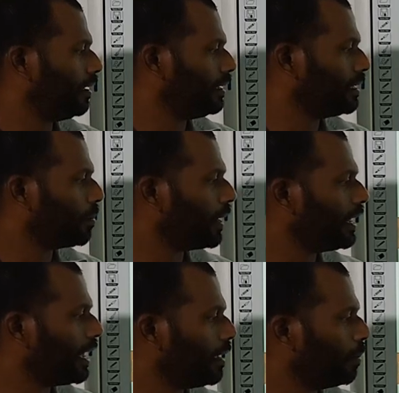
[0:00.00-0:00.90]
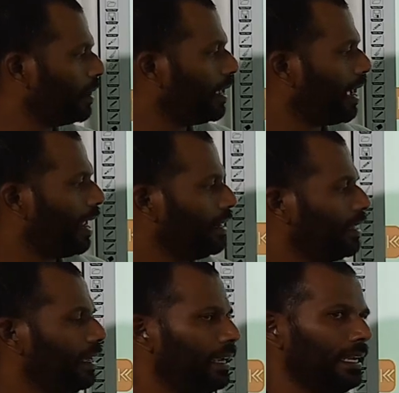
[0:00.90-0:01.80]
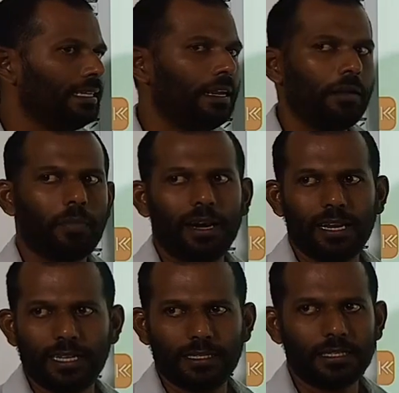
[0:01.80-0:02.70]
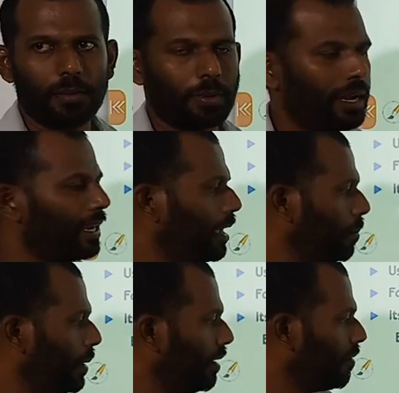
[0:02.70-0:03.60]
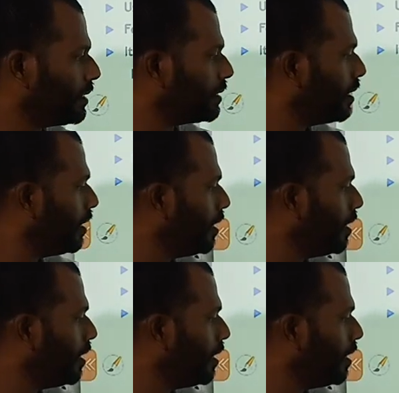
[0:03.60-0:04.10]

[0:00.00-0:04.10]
separate IP, and the internet part has the separate IP address